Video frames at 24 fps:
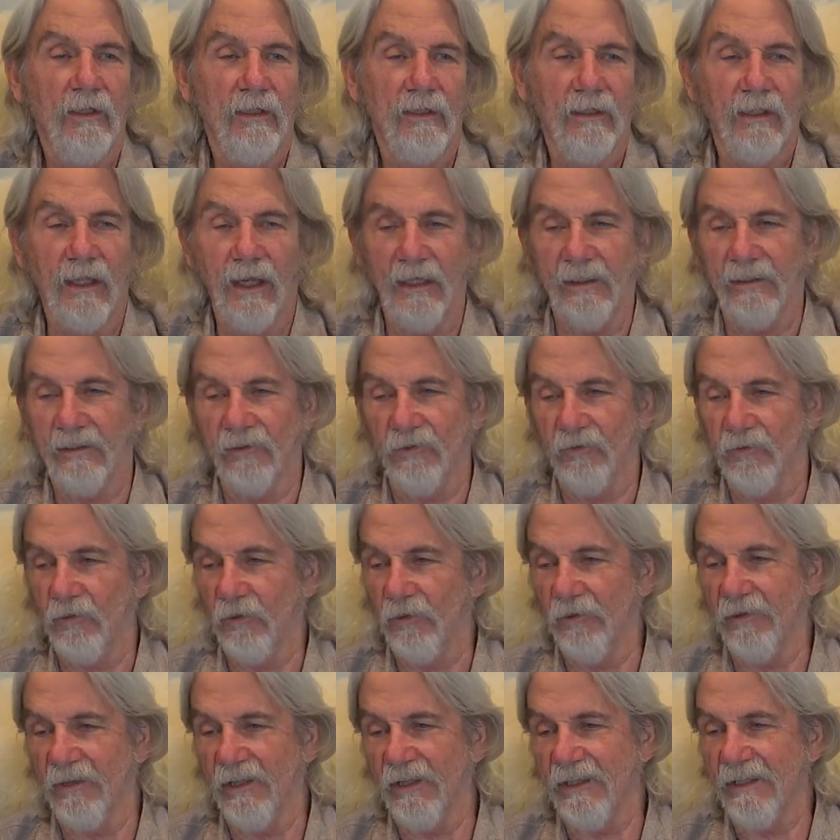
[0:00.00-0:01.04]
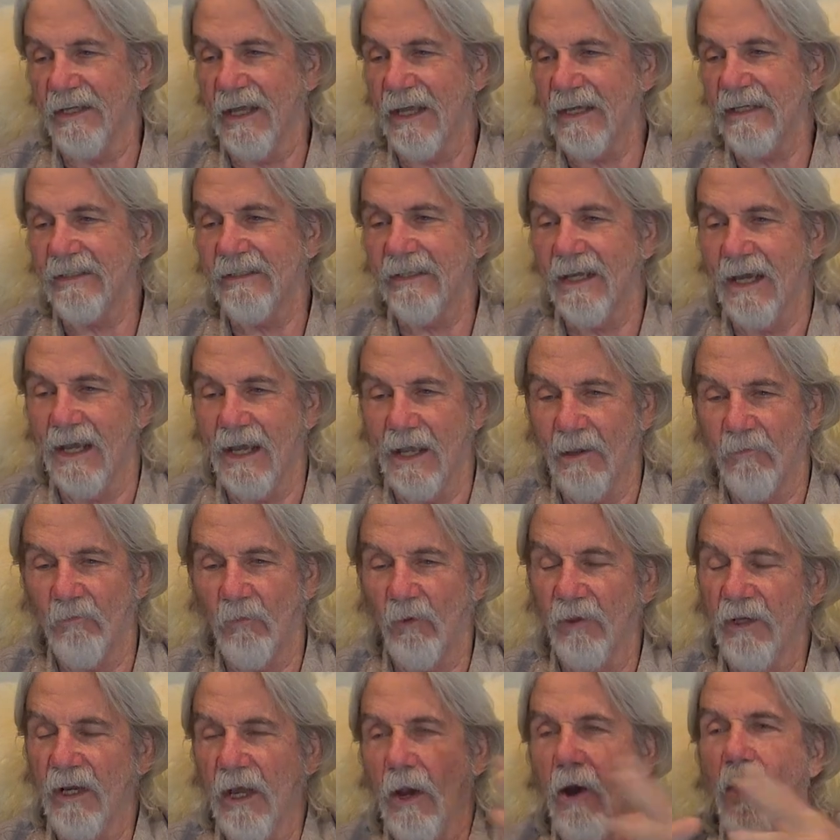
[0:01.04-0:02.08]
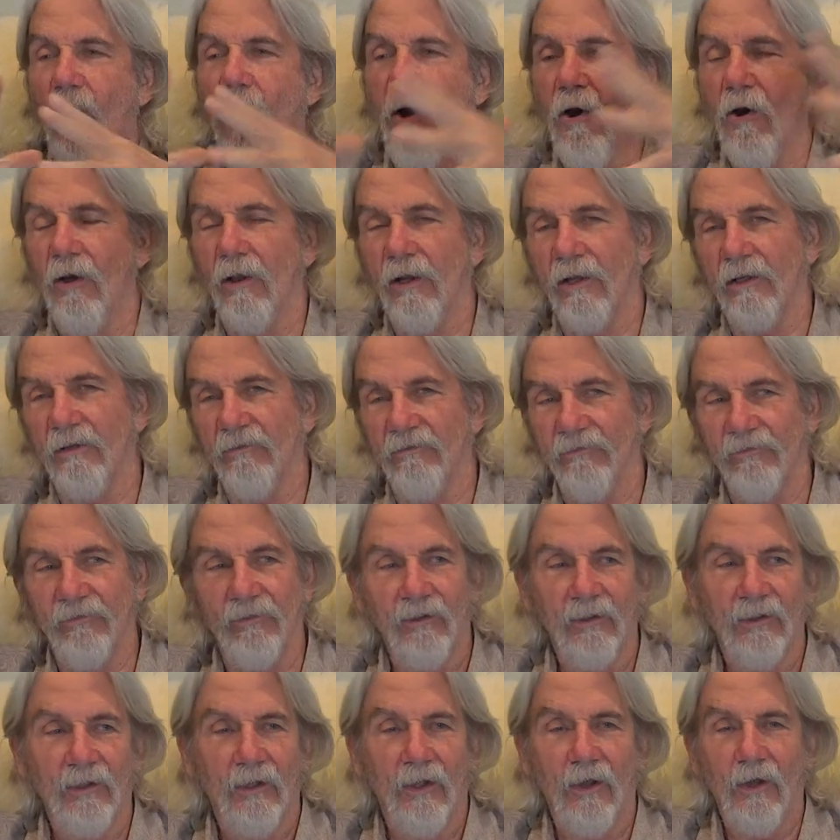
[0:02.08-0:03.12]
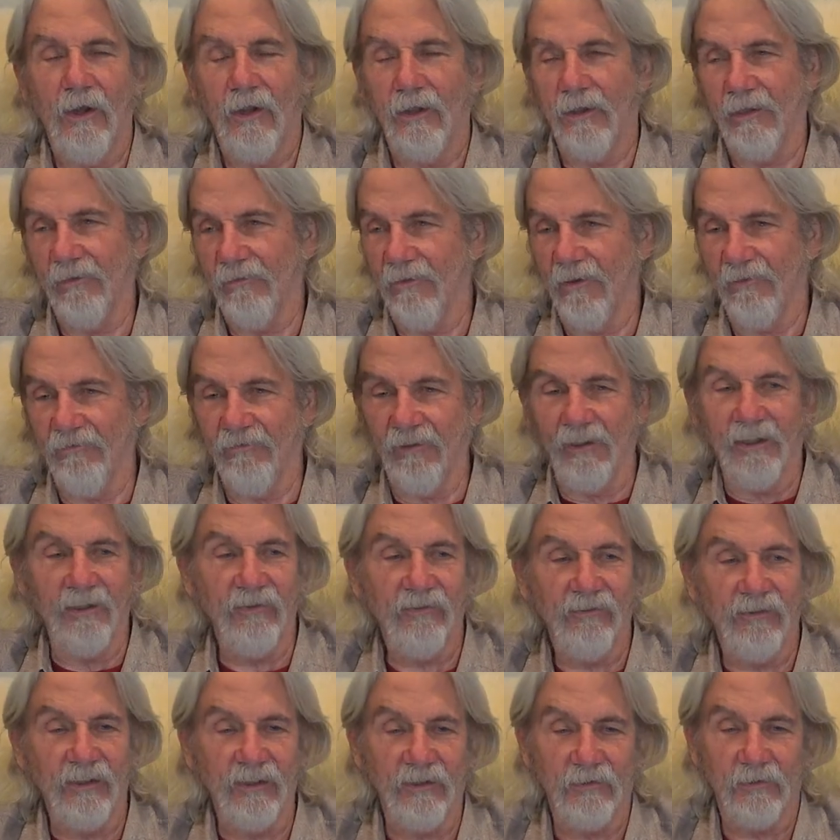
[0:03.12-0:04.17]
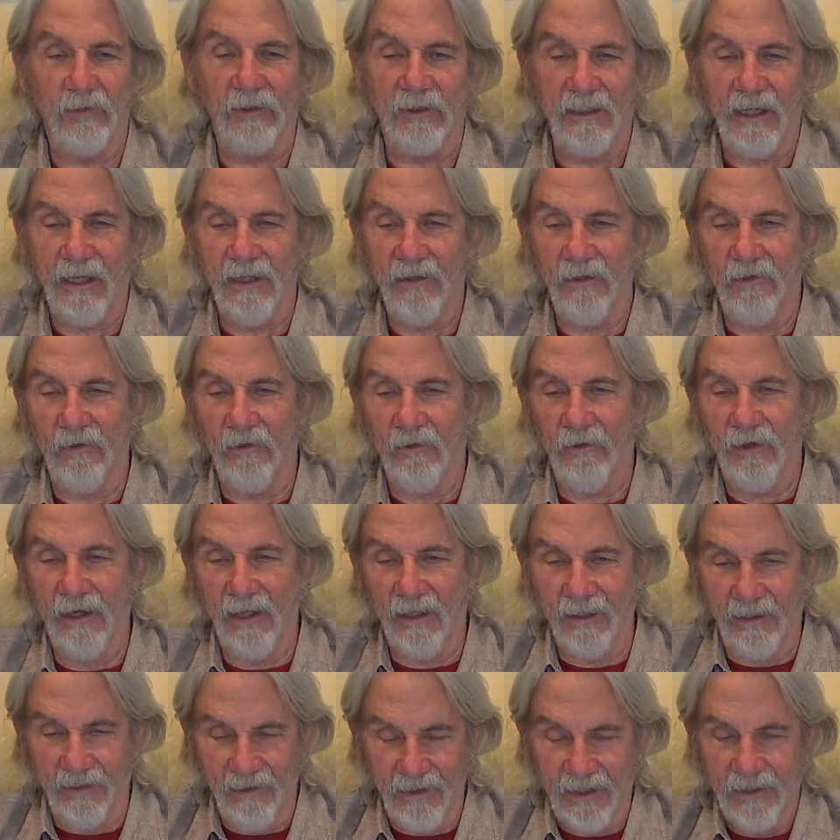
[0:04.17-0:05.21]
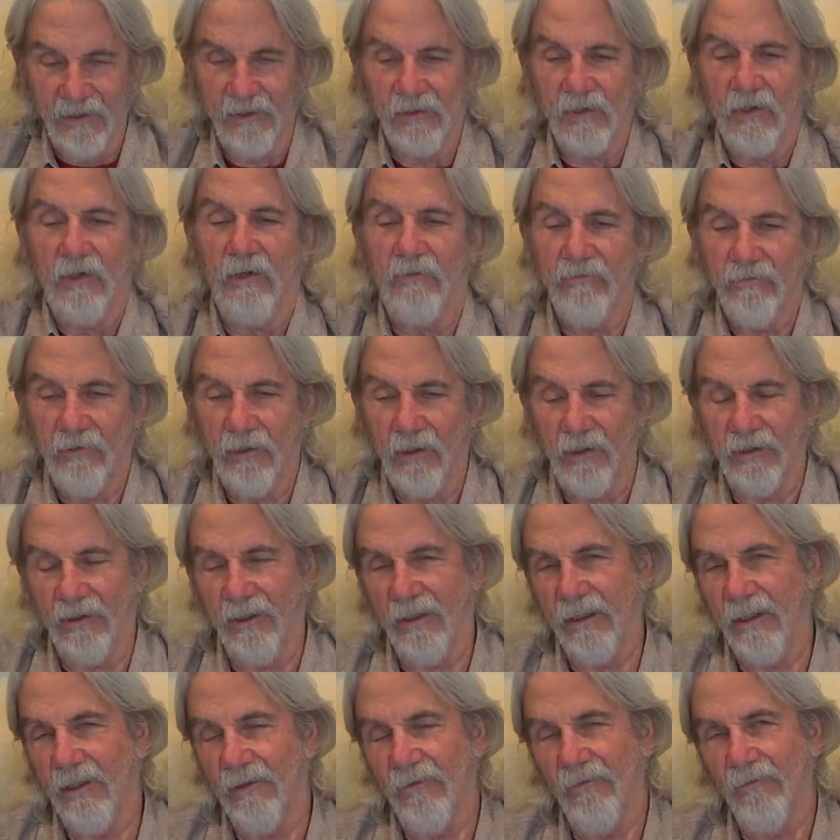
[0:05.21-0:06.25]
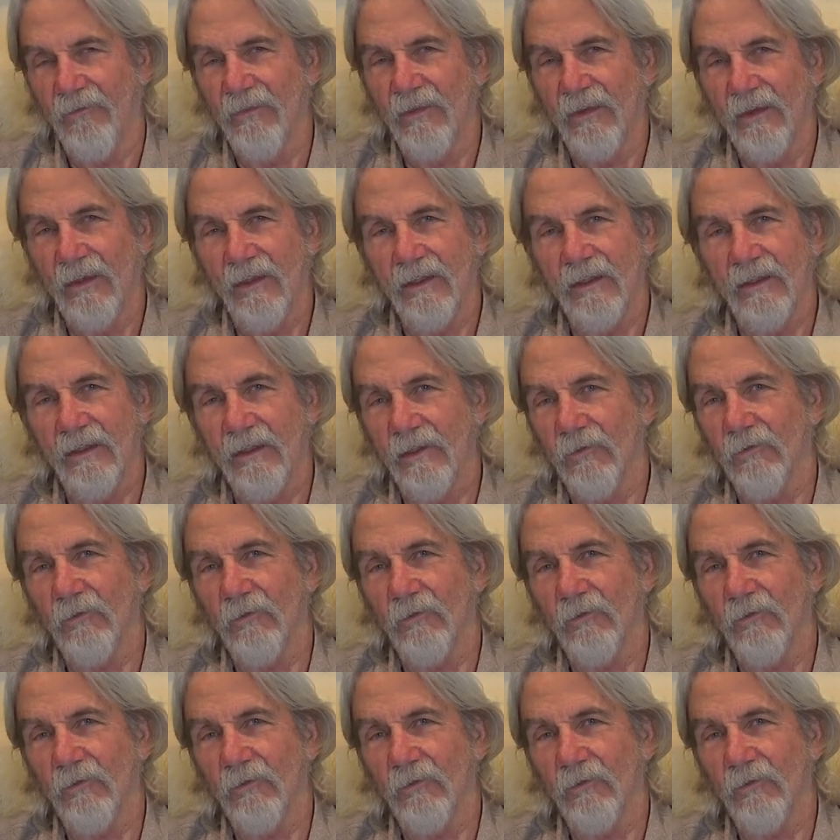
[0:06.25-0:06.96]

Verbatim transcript: like during the daytime when all of all of the Philistines were gathered around and they saw it fall down, it